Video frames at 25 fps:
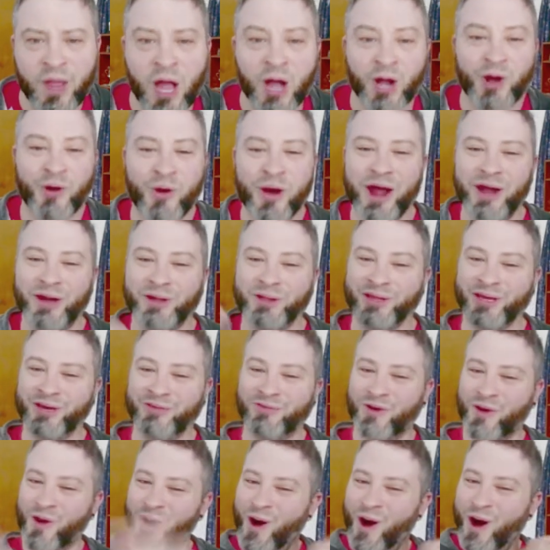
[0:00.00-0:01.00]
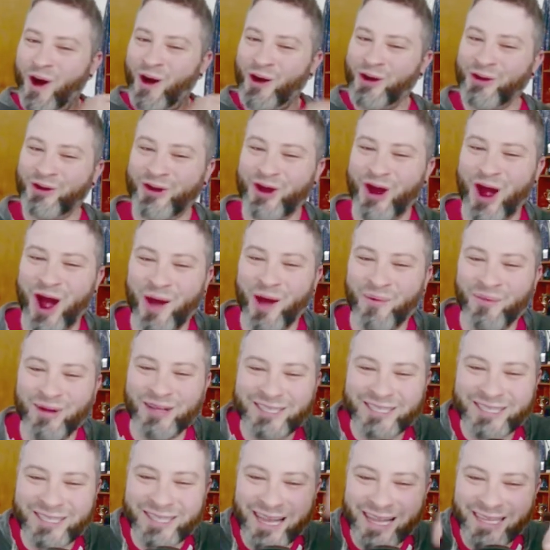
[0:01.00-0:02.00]
Go ahead and leave all your
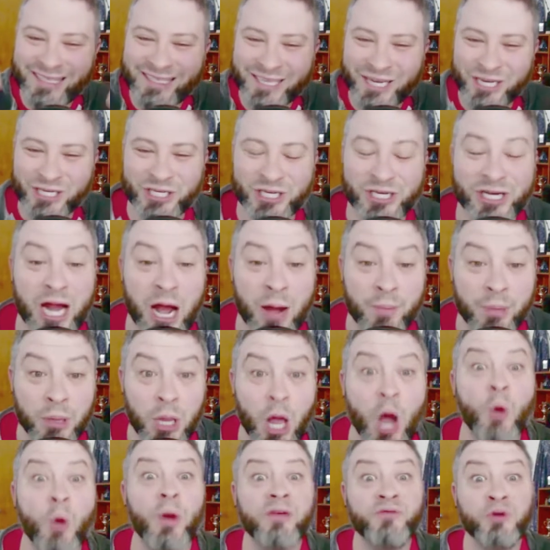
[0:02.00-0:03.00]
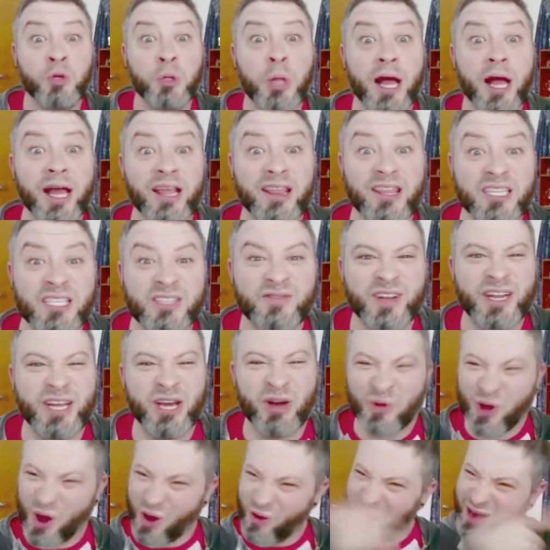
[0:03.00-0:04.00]
comments in that section down below. If you like this
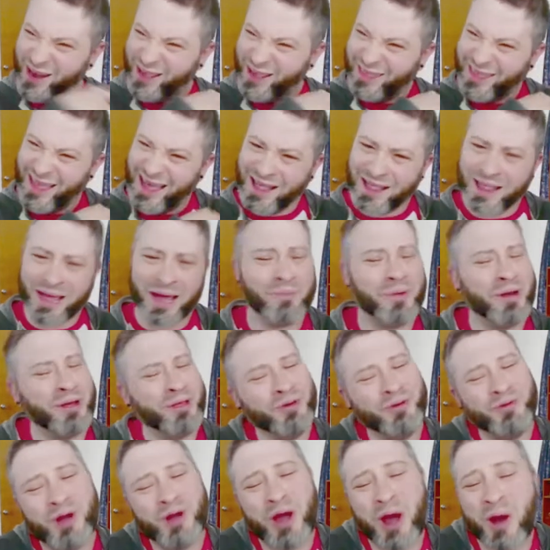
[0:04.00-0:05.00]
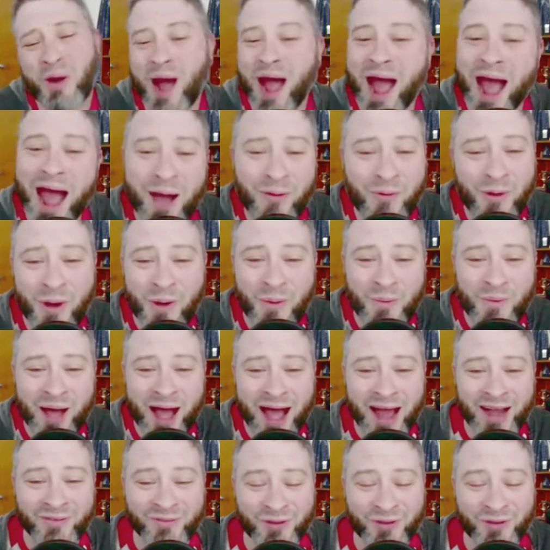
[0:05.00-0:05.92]
video, go and hit that like button. I won't mind.